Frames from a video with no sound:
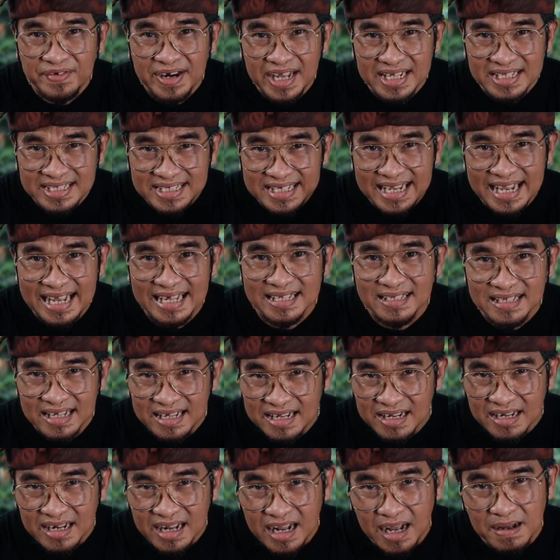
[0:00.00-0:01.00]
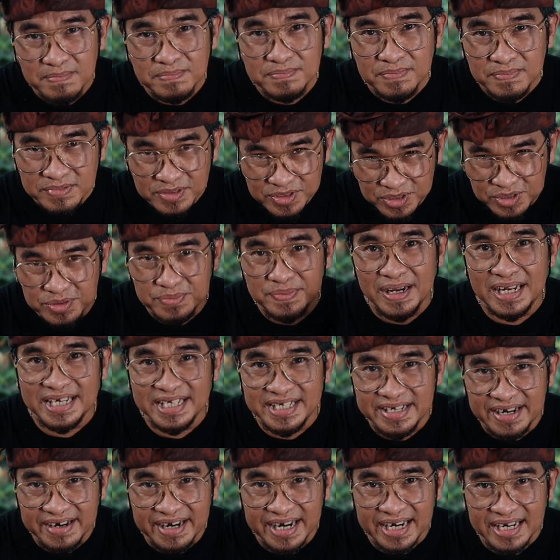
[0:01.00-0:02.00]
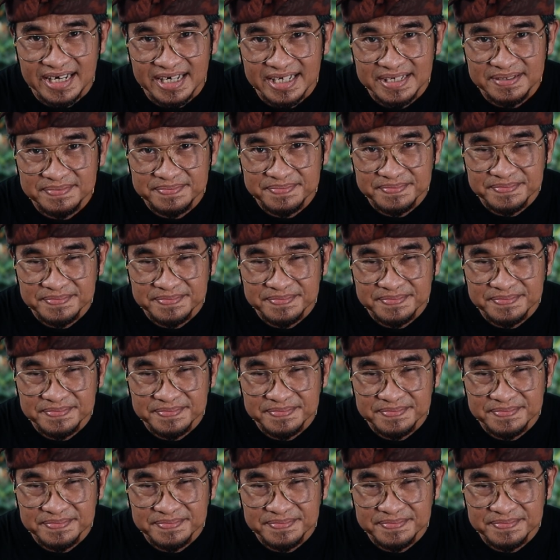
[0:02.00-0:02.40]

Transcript: flight yet come to Bali directly.